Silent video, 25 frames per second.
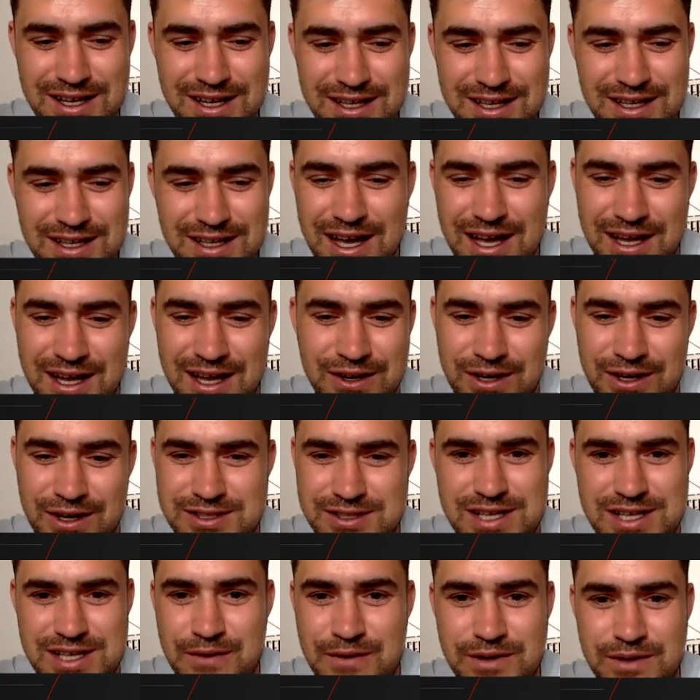yeah, no,
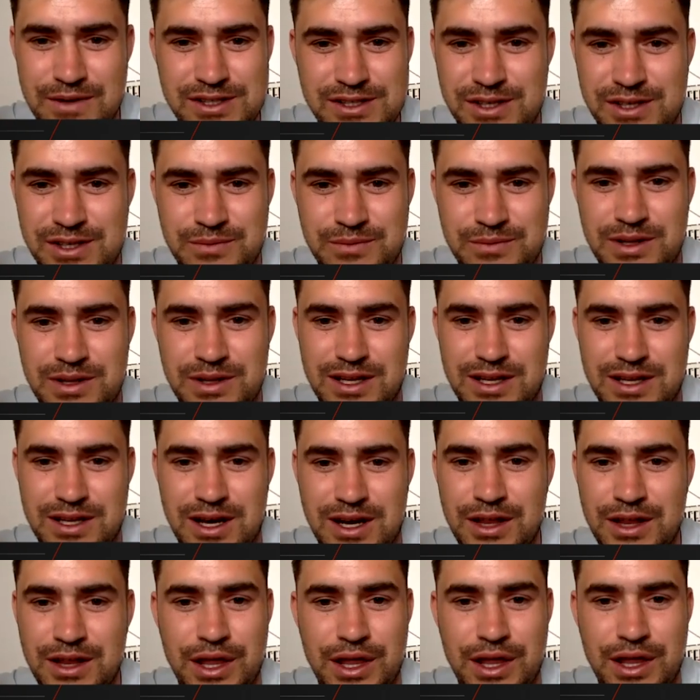it's definitely something that
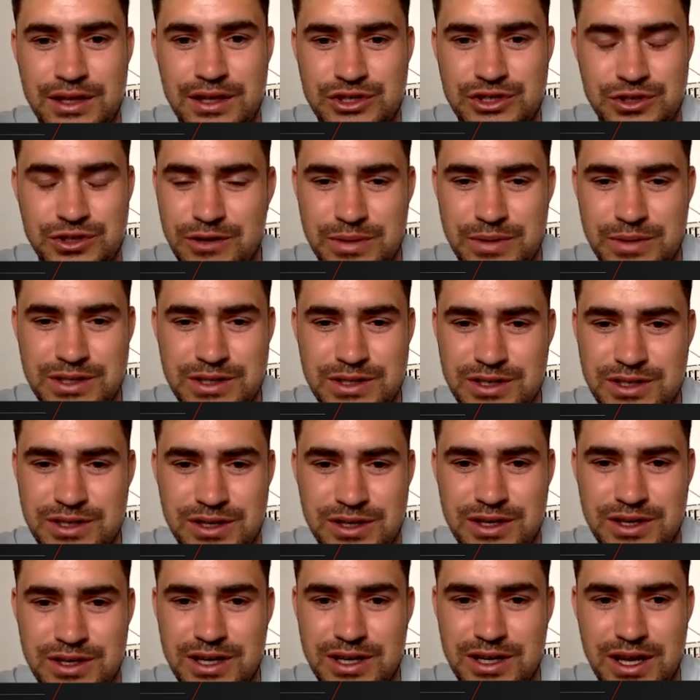I think should have been
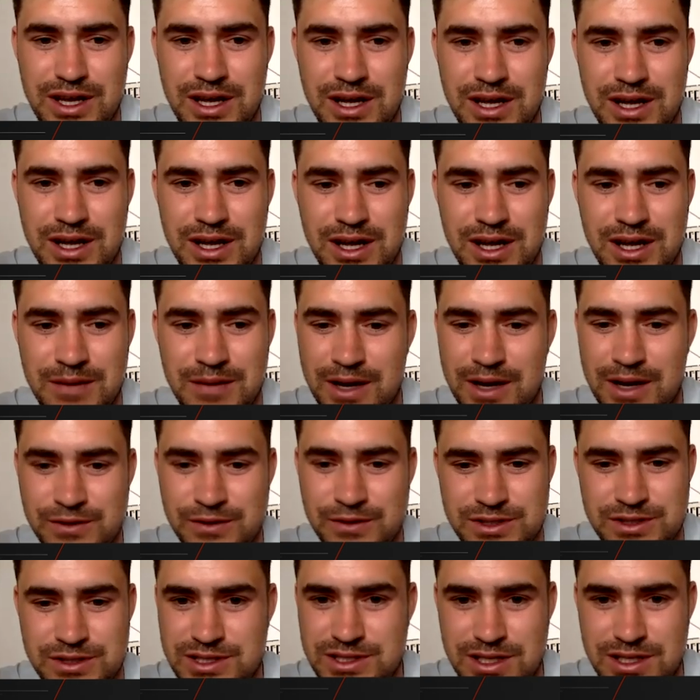done. And it
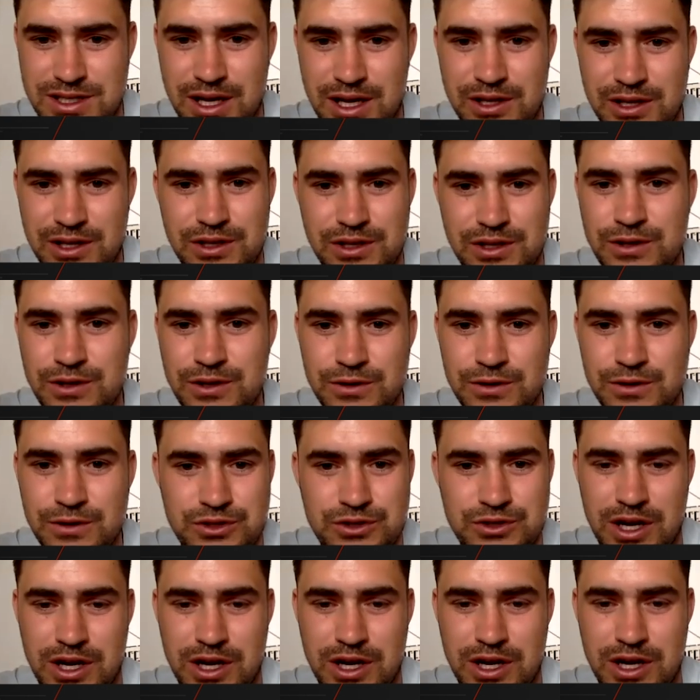was a huge
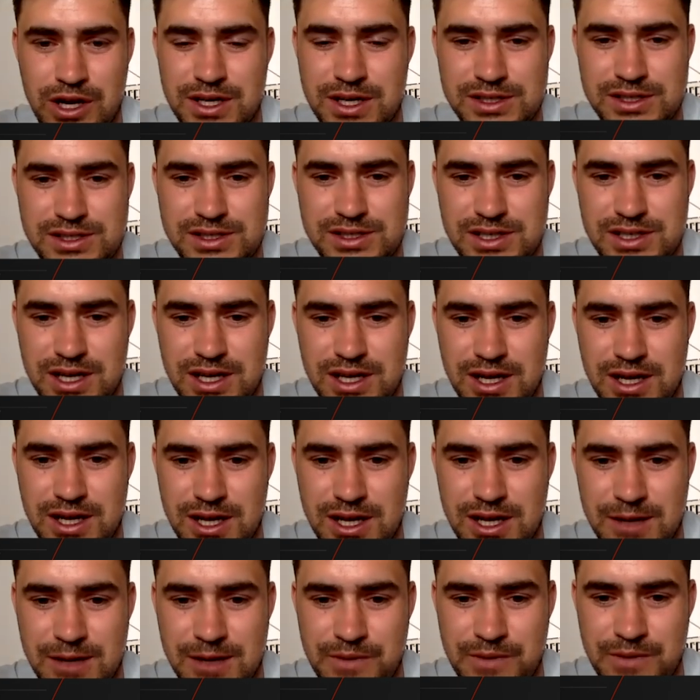trick missed
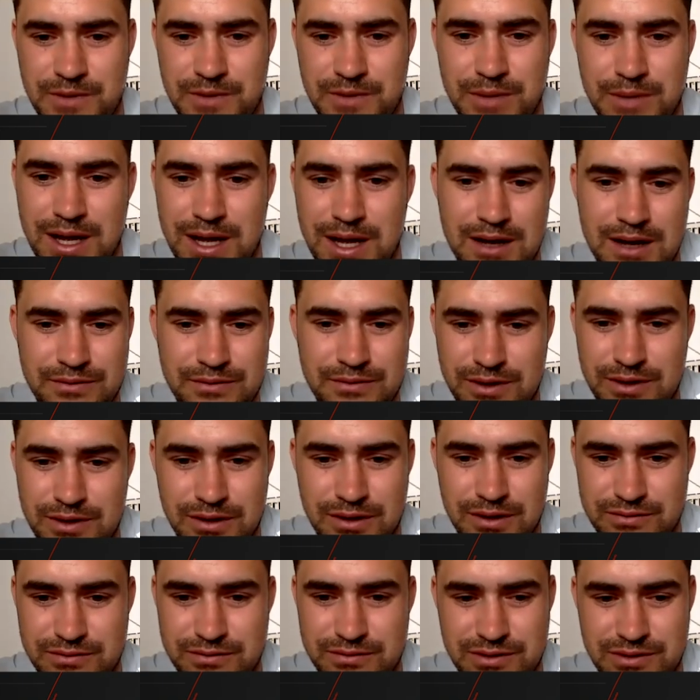on behalf of
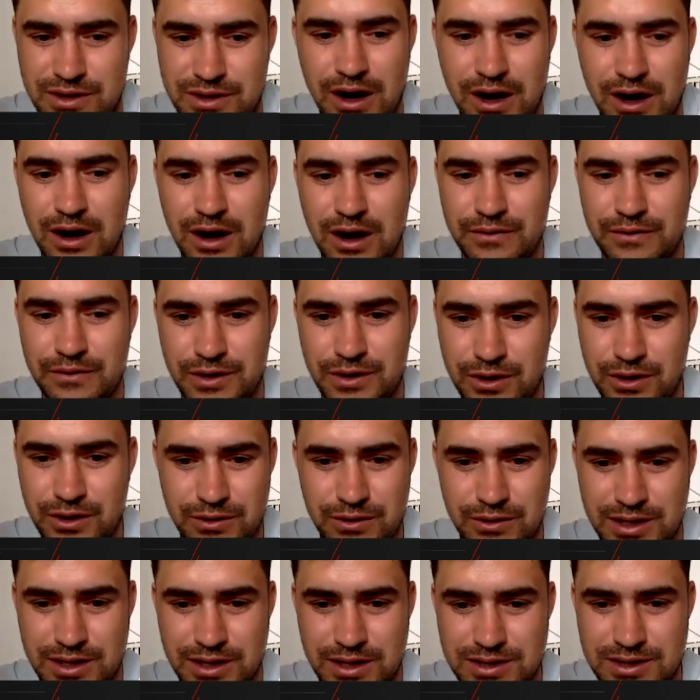the
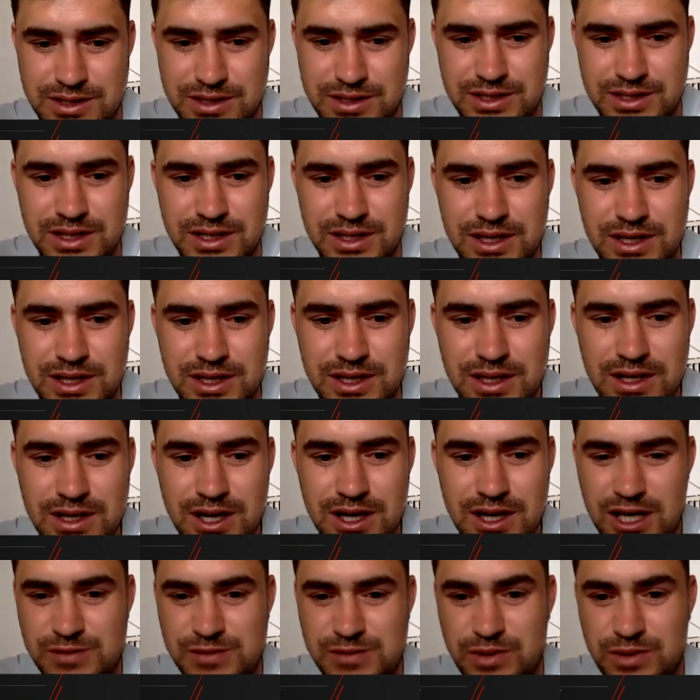IRFU and
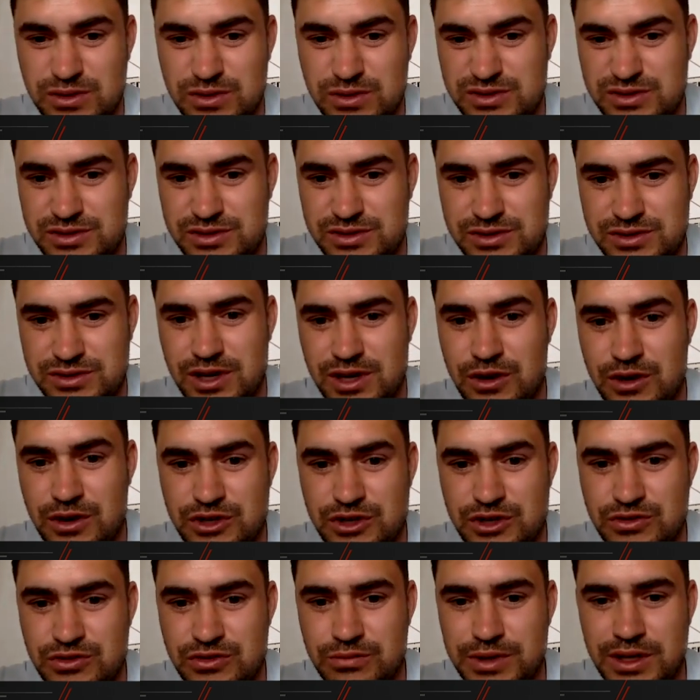I suppose Irish
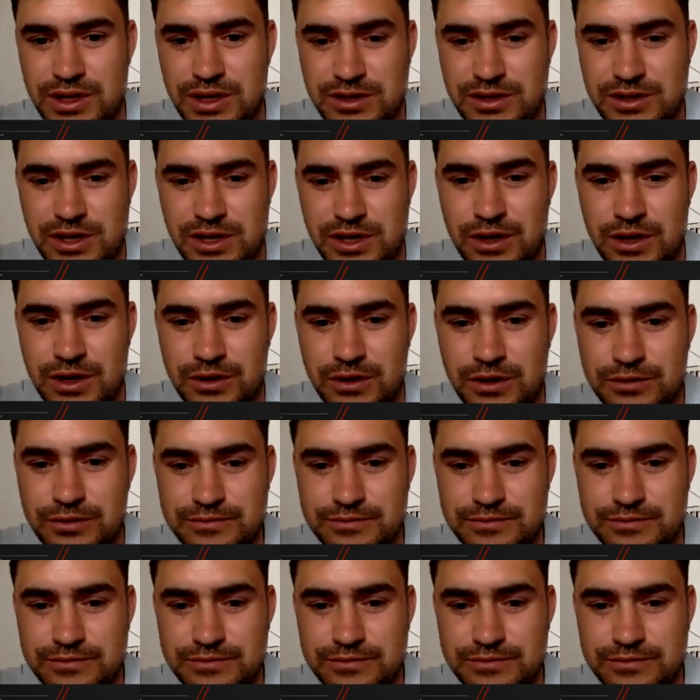rugby as a whole.